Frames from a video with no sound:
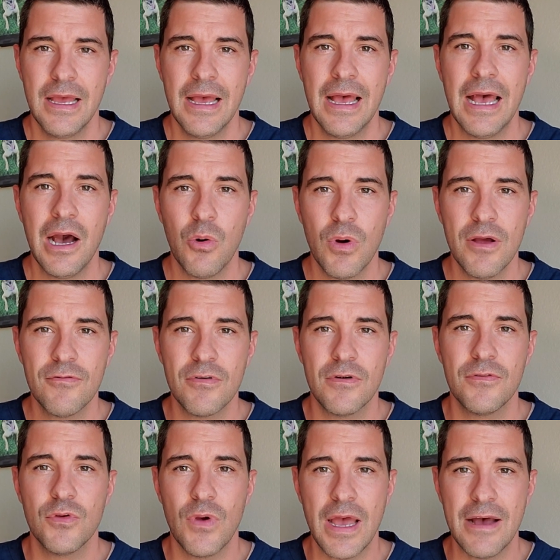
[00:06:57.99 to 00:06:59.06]
However,
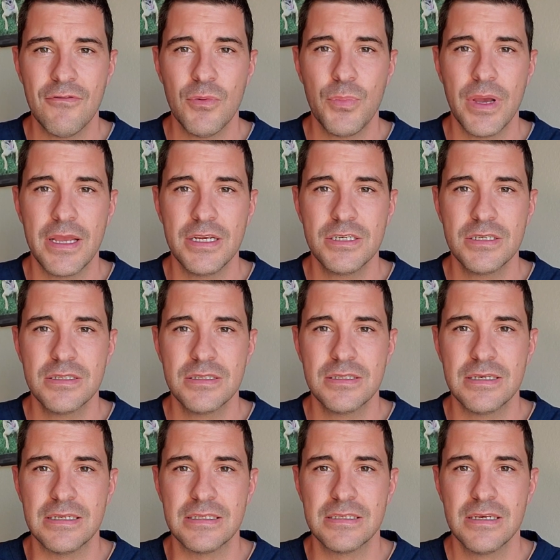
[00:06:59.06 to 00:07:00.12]
if you have a patient
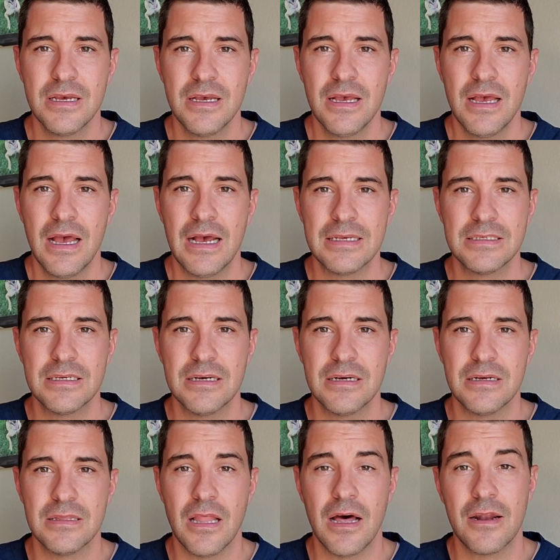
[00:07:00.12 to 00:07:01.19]
that has
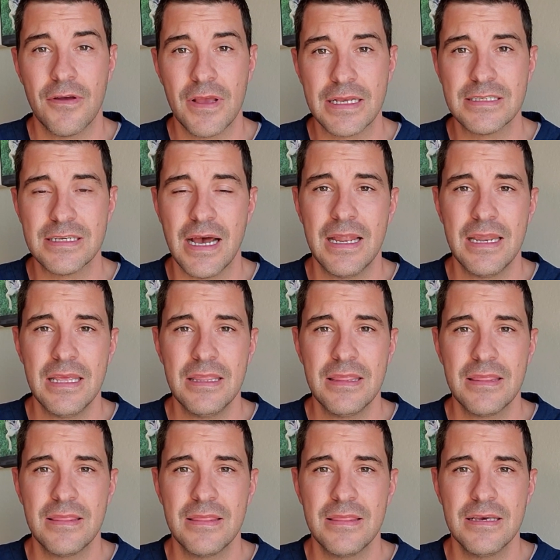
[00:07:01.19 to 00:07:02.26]
a lot of anxiety,
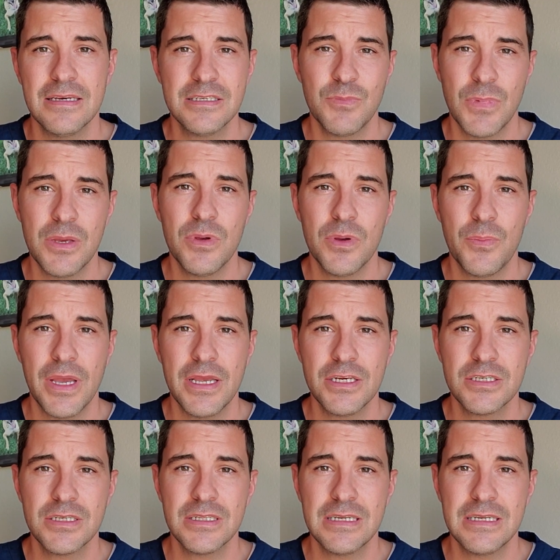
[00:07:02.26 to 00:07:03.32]
this may be a
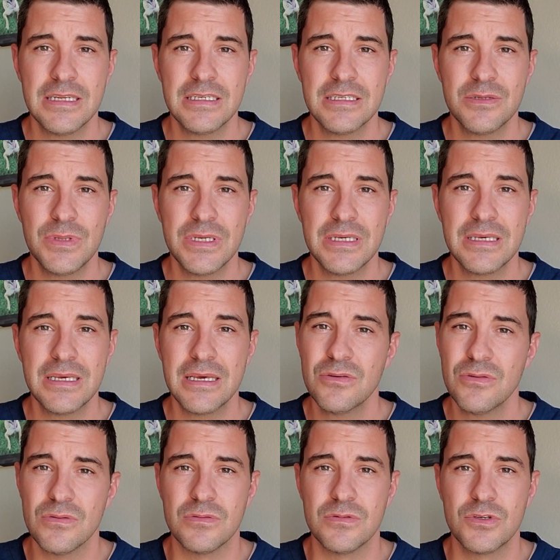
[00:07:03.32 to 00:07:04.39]
patient that needs to be
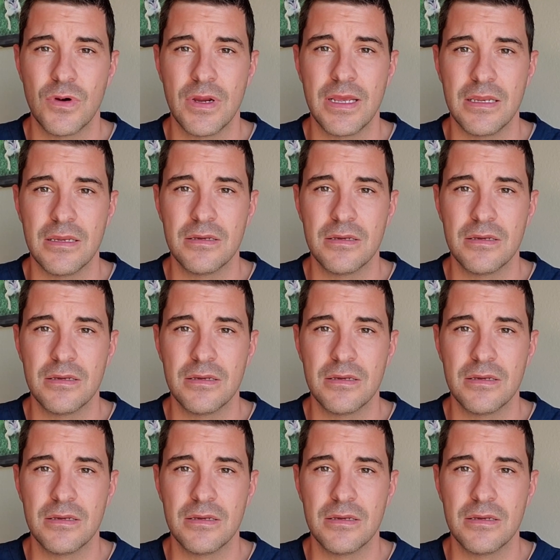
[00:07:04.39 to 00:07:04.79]
kennel trained